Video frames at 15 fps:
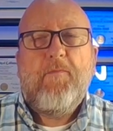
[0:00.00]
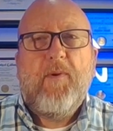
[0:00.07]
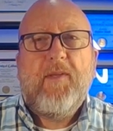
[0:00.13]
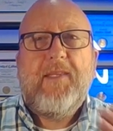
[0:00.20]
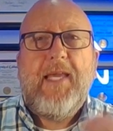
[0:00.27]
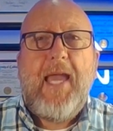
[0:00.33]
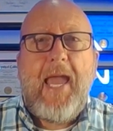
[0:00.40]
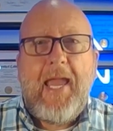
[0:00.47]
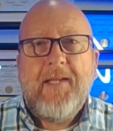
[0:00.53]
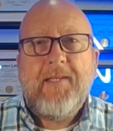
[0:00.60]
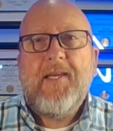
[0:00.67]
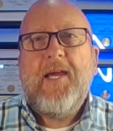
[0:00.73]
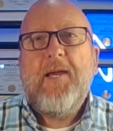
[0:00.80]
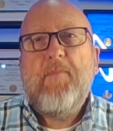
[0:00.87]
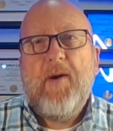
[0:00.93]
But the
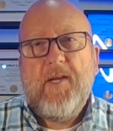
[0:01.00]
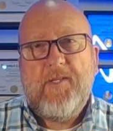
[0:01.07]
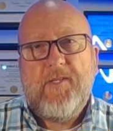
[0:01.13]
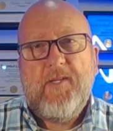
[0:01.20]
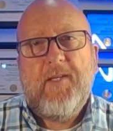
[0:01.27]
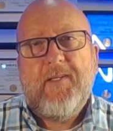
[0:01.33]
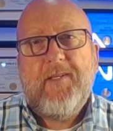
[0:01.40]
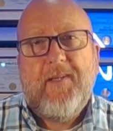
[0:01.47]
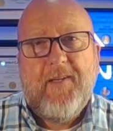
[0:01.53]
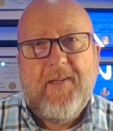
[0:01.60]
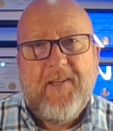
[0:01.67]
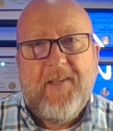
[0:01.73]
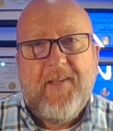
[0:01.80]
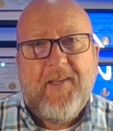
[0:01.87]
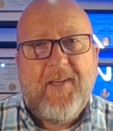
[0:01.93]
anti-budget
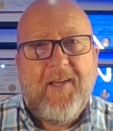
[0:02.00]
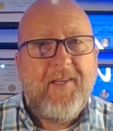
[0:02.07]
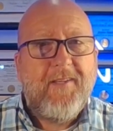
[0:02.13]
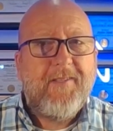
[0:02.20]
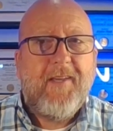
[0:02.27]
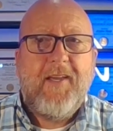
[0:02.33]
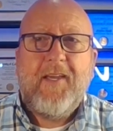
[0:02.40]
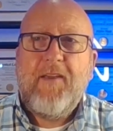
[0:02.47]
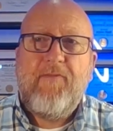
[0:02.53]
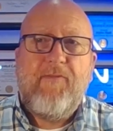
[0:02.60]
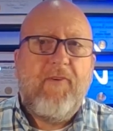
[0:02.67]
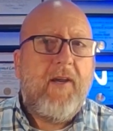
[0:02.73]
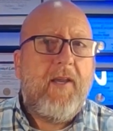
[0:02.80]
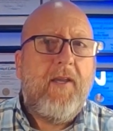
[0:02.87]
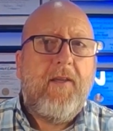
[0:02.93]
is like, yeah,
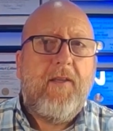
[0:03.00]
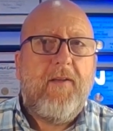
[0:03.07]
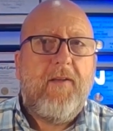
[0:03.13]
fuck it.